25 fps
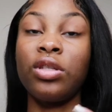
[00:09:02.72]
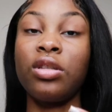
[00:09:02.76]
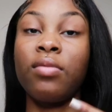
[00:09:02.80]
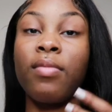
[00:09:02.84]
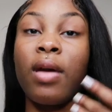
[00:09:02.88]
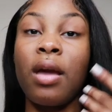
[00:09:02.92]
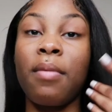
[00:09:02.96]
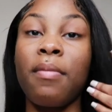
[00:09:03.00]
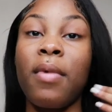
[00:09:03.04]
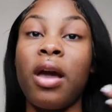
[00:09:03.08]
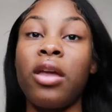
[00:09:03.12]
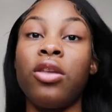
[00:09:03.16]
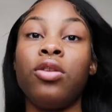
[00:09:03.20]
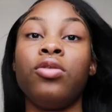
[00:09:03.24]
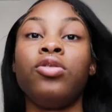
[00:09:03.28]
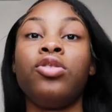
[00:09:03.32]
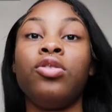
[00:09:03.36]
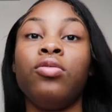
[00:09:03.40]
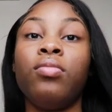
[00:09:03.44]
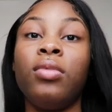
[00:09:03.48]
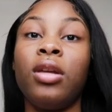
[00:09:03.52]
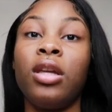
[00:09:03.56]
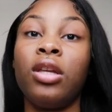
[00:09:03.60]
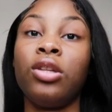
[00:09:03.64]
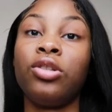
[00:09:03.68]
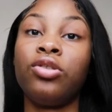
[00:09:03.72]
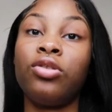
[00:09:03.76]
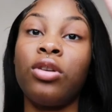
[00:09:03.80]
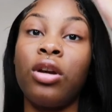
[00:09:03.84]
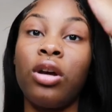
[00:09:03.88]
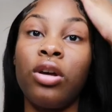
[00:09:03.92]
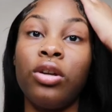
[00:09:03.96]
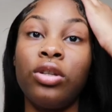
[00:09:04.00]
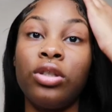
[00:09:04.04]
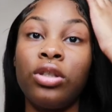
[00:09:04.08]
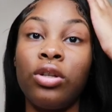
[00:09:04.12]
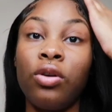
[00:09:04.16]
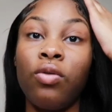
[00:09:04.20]
to make my YouTube
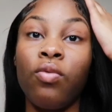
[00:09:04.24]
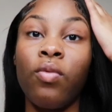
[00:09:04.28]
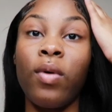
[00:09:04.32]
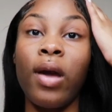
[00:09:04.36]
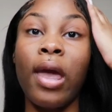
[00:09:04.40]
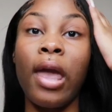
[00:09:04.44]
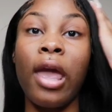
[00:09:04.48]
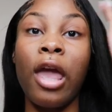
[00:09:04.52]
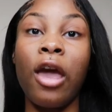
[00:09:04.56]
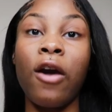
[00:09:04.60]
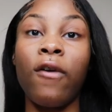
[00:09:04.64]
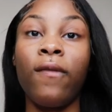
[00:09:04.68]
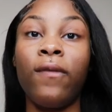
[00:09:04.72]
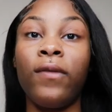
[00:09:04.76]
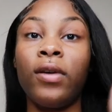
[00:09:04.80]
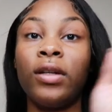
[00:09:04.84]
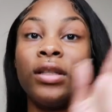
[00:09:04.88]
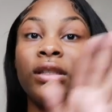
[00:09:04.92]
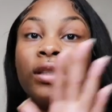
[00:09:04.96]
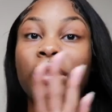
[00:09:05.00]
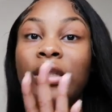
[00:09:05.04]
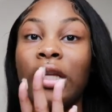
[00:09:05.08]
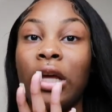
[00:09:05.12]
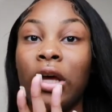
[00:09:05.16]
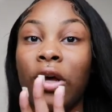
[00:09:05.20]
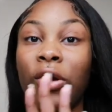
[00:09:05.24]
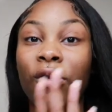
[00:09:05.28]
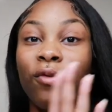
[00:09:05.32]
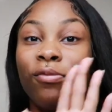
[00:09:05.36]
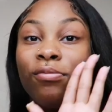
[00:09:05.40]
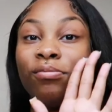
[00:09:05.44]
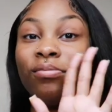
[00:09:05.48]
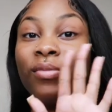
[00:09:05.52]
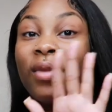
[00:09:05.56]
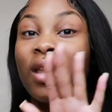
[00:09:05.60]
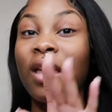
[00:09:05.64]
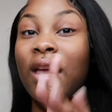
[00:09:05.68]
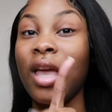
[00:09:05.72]
intros or whatever.
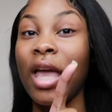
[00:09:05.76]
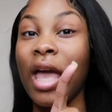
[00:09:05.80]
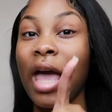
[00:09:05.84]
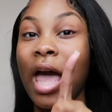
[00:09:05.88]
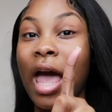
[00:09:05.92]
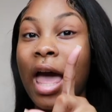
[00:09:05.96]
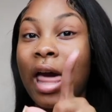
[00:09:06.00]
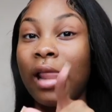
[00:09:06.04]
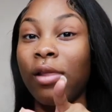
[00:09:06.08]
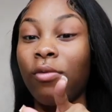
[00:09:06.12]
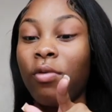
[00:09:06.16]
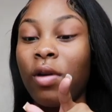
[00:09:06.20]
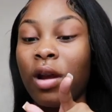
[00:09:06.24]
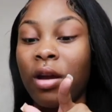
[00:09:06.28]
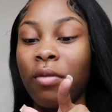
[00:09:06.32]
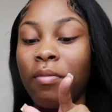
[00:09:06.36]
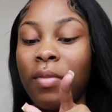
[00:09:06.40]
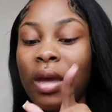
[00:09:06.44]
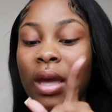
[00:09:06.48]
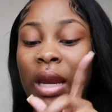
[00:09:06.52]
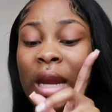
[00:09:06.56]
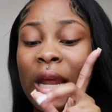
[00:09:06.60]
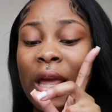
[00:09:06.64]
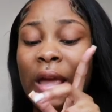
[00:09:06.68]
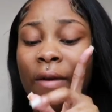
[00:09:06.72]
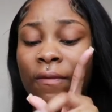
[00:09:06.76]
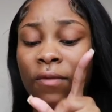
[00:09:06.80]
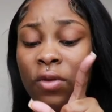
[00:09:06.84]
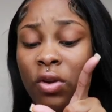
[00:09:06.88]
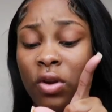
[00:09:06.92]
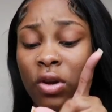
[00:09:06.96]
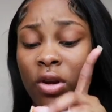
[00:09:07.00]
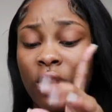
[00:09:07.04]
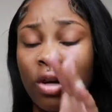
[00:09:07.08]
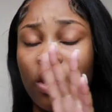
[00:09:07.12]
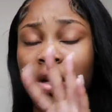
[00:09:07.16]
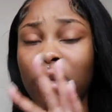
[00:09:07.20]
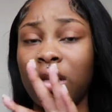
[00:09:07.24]
So highly recommend it if
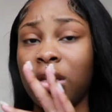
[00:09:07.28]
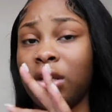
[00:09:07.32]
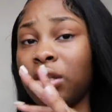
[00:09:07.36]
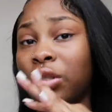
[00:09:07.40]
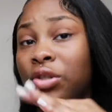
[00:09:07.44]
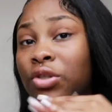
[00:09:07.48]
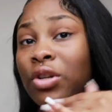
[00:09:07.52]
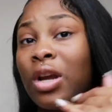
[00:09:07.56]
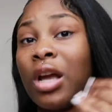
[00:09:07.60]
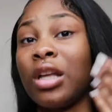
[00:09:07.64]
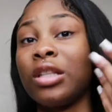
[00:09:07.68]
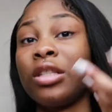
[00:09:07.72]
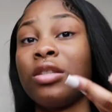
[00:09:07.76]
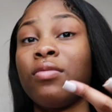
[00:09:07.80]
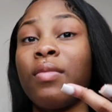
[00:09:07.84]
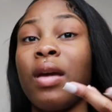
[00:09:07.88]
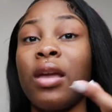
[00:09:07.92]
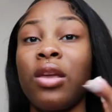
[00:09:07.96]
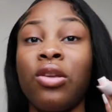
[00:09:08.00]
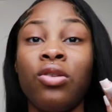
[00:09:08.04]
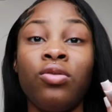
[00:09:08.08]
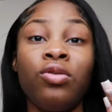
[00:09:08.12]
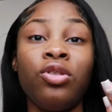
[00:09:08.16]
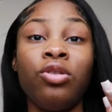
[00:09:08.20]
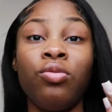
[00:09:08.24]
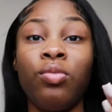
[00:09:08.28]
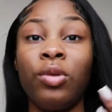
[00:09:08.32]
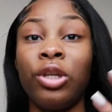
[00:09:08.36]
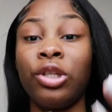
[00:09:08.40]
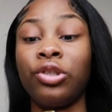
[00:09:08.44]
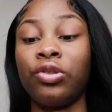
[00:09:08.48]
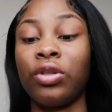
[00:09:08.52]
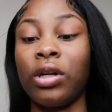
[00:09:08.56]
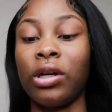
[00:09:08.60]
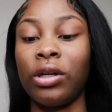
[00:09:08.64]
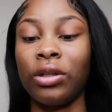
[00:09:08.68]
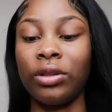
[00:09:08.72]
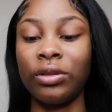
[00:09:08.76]
you're trying to make YouTube
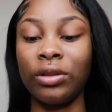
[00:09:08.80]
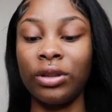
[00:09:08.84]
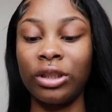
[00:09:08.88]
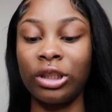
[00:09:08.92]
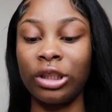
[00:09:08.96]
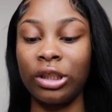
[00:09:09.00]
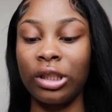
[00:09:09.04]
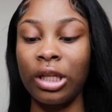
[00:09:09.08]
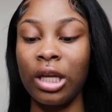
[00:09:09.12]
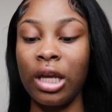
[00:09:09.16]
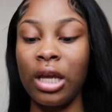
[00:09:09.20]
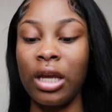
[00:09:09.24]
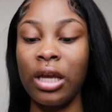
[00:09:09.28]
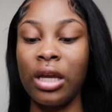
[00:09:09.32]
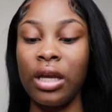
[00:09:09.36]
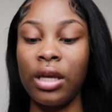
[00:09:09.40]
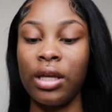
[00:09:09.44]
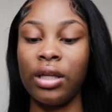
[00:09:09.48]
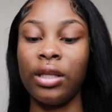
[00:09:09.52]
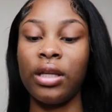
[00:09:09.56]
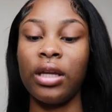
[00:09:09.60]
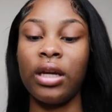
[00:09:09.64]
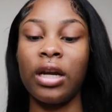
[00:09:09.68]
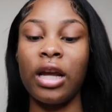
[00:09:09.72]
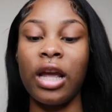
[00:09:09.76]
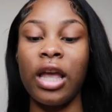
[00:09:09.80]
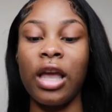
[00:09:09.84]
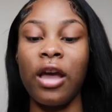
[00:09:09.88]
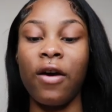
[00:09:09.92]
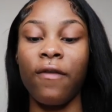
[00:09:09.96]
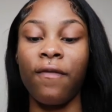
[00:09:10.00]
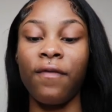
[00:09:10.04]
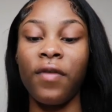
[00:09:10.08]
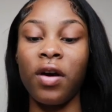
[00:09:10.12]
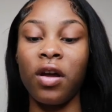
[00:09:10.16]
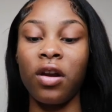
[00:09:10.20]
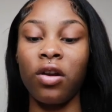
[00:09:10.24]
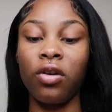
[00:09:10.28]
intros. Then I
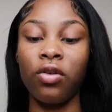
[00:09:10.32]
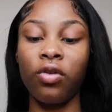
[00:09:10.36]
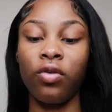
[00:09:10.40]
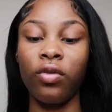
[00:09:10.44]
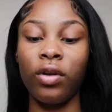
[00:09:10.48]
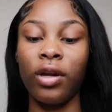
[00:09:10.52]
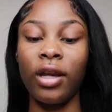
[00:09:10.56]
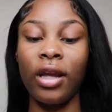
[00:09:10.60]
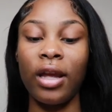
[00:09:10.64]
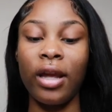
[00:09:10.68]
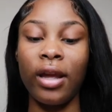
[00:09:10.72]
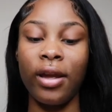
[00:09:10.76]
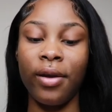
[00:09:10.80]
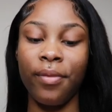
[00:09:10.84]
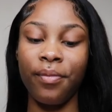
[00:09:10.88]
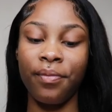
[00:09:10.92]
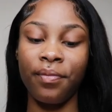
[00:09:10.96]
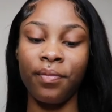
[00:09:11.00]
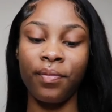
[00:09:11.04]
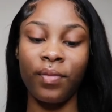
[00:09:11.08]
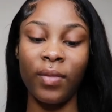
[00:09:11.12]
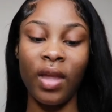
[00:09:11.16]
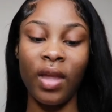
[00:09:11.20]
have PhotoGrid,